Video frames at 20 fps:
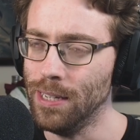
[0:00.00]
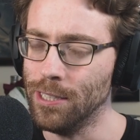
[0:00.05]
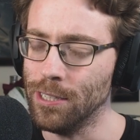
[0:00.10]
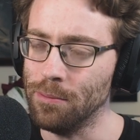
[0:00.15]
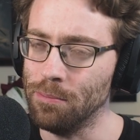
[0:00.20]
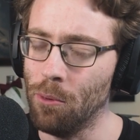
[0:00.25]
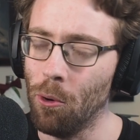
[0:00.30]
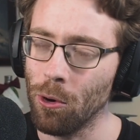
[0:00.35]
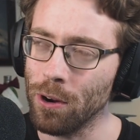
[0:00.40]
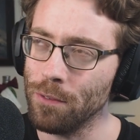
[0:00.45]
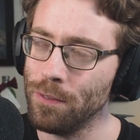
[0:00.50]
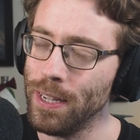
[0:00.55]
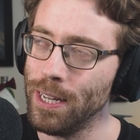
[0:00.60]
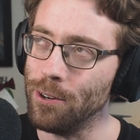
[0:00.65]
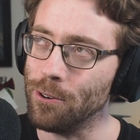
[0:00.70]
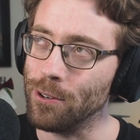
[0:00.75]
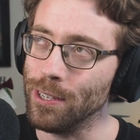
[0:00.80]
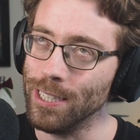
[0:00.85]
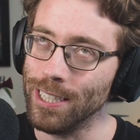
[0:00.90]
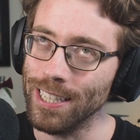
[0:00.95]
is it more of
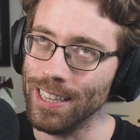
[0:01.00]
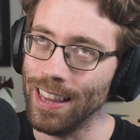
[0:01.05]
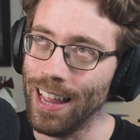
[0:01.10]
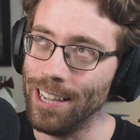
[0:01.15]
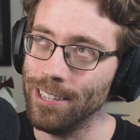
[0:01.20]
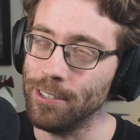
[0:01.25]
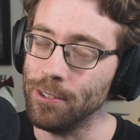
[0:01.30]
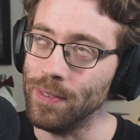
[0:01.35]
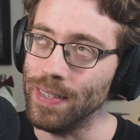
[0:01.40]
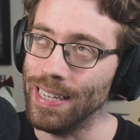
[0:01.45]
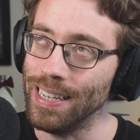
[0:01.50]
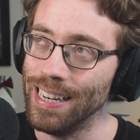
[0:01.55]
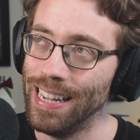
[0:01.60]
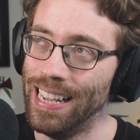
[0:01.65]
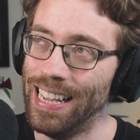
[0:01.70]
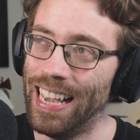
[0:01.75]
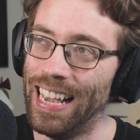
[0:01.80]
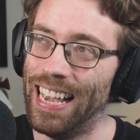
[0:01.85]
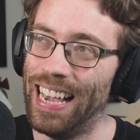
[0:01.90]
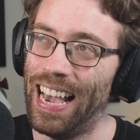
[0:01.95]
it or is it less of it?
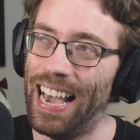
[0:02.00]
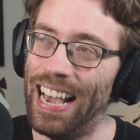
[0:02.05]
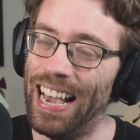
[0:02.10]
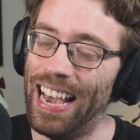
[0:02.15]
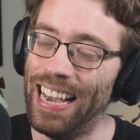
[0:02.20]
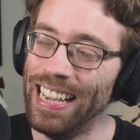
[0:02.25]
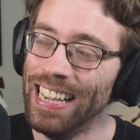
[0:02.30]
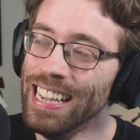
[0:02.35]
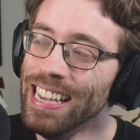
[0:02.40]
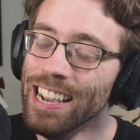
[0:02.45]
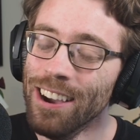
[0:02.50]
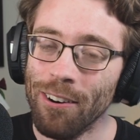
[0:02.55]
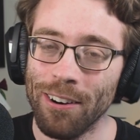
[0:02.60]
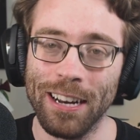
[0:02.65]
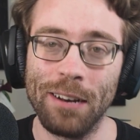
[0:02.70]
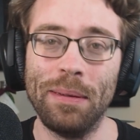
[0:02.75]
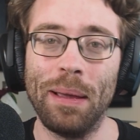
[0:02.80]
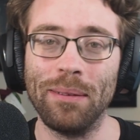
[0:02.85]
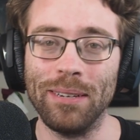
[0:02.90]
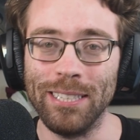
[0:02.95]
We're
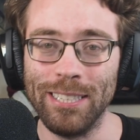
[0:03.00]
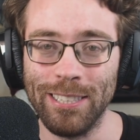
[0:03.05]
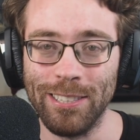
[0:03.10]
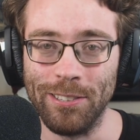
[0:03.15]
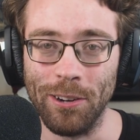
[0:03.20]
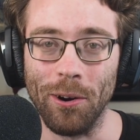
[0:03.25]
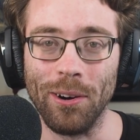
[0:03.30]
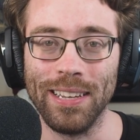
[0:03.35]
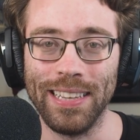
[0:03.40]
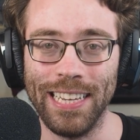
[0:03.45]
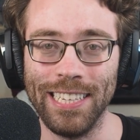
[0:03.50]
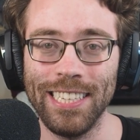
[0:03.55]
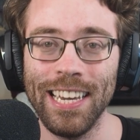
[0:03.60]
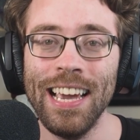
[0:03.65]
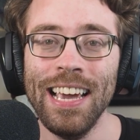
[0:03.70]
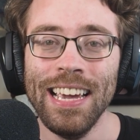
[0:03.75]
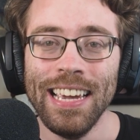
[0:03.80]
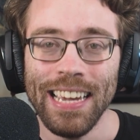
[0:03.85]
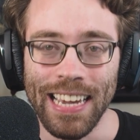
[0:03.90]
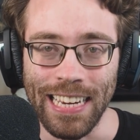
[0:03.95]
going to be able to store this
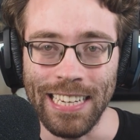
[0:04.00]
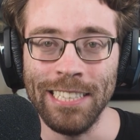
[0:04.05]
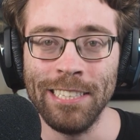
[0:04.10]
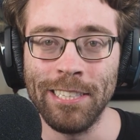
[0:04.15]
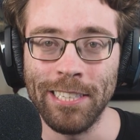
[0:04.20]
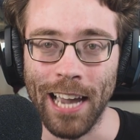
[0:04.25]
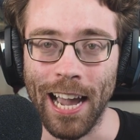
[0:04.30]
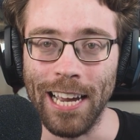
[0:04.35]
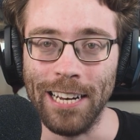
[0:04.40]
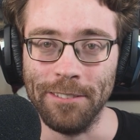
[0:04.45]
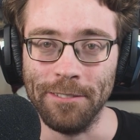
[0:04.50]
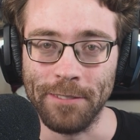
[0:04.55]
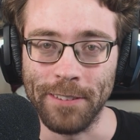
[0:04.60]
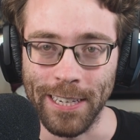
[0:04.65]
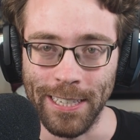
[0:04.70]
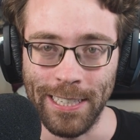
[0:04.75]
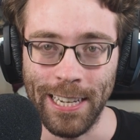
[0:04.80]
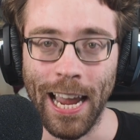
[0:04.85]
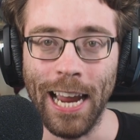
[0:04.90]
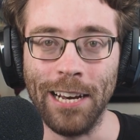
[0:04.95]
inside of
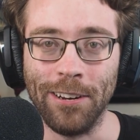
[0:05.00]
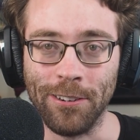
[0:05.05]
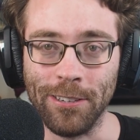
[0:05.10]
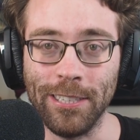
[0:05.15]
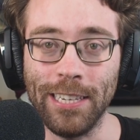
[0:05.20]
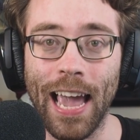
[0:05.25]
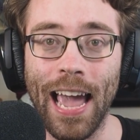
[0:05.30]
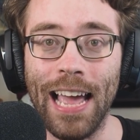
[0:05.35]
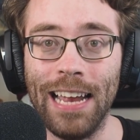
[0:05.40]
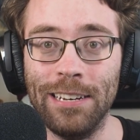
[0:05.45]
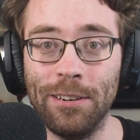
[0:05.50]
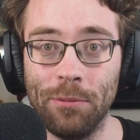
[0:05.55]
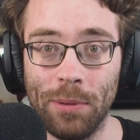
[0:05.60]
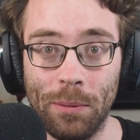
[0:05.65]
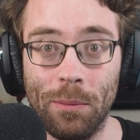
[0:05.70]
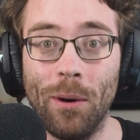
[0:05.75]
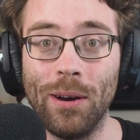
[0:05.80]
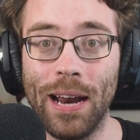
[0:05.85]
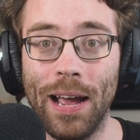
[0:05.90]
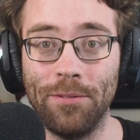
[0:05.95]
containers, and we
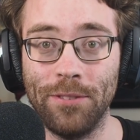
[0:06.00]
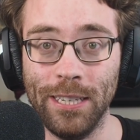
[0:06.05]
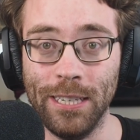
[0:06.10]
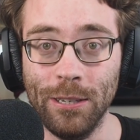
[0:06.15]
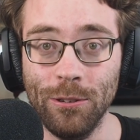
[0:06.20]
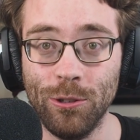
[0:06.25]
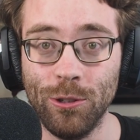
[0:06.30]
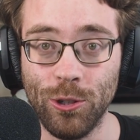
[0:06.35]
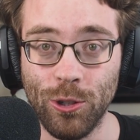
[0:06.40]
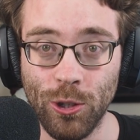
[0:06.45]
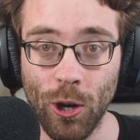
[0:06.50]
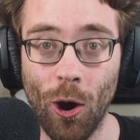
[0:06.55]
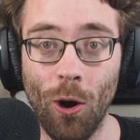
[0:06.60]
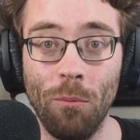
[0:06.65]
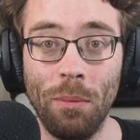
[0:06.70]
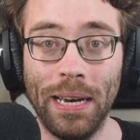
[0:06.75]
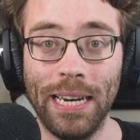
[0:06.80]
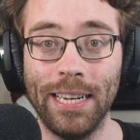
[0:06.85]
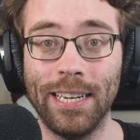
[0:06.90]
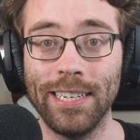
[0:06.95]
won't have to use
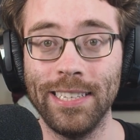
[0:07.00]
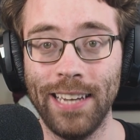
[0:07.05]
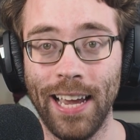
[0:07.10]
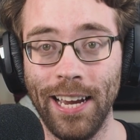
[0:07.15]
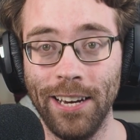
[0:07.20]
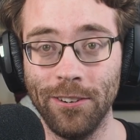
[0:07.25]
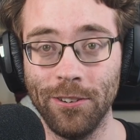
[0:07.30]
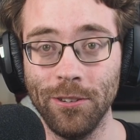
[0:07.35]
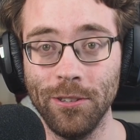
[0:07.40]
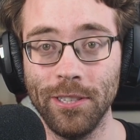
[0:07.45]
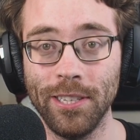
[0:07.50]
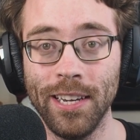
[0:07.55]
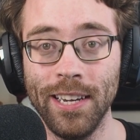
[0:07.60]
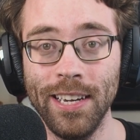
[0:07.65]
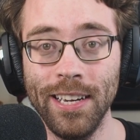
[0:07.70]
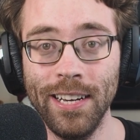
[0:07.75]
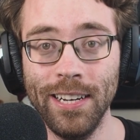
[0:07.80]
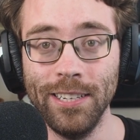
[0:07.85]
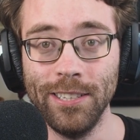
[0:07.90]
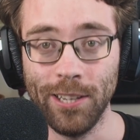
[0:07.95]
so many containers
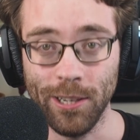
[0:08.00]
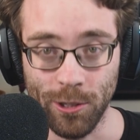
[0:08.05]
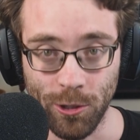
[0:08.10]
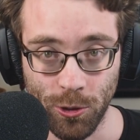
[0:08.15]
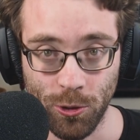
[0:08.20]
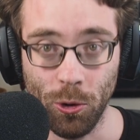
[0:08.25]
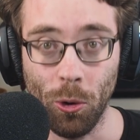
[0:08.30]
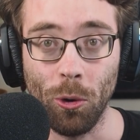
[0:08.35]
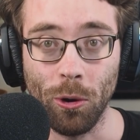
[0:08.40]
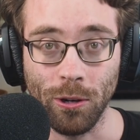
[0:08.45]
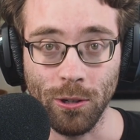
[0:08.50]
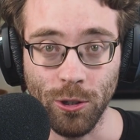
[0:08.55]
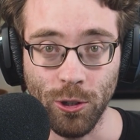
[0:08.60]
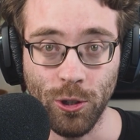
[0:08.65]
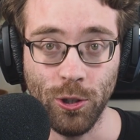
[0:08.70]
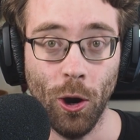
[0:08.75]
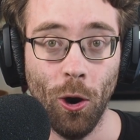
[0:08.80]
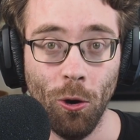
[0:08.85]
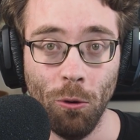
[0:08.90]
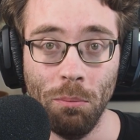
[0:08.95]
to store
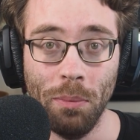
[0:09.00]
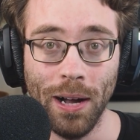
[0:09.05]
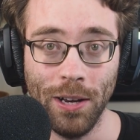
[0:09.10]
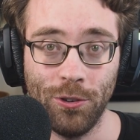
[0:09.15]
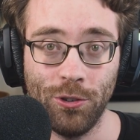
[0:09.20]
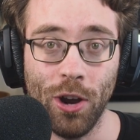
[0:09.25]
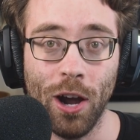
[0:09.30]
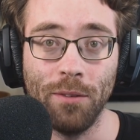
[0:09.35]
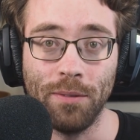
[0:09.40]
so much